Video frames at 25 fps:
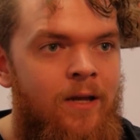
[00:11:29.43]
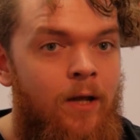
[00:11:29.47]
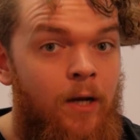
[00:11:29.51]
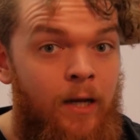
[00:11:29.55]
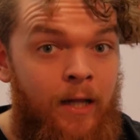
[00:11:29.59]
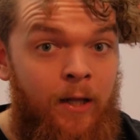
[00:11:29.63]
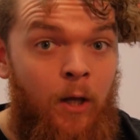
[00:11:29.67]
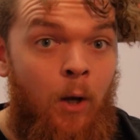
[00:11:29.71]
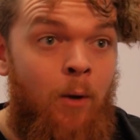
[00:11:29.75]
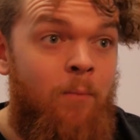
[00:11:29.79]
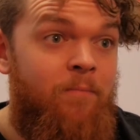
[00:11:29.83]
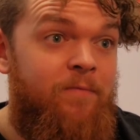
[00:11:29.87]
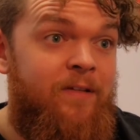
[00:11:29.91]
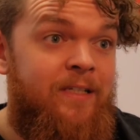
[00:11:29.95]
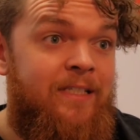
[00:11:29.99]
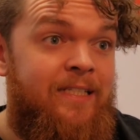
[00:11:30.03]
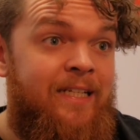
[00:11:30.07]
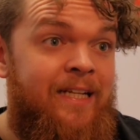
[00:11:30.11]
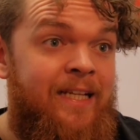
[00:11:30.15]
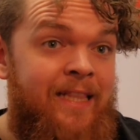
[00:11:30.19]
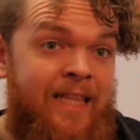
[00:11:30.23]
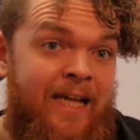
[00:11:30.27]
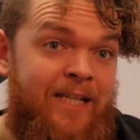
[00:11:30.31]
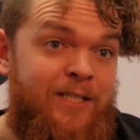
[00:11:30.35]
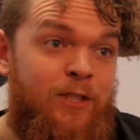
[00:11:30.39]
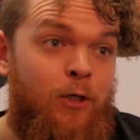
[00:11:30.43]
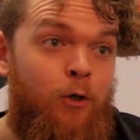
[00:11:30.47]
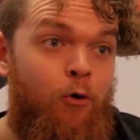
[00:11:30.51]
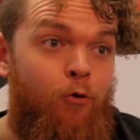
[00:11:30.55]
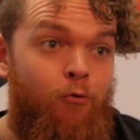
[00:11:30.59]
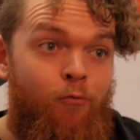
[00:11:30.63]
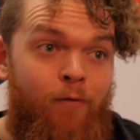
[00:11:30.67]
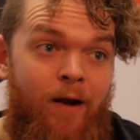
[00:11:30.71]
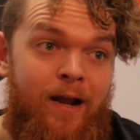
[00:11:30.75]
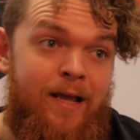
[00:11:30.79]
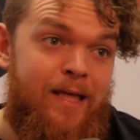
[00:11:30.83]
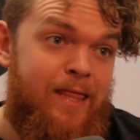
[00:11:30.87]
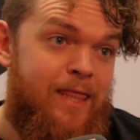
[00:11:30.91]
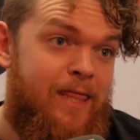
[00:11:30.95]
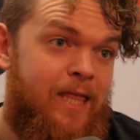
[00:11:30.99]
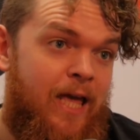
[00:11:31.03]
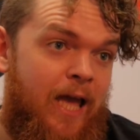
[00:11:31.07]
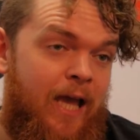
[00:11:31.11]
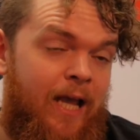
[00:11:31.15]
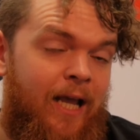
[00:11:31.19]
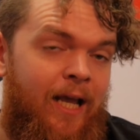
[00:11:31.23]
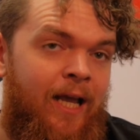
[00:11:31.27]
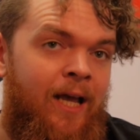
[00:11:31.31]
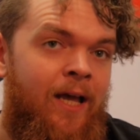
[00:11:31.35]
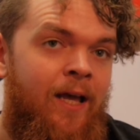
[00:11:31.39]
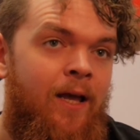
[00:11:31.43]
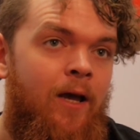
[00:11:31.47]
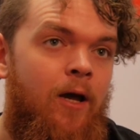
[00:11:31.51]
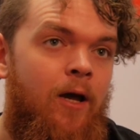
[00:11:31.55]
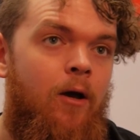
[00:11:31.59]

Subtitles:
Like, obviously, that's a great thing,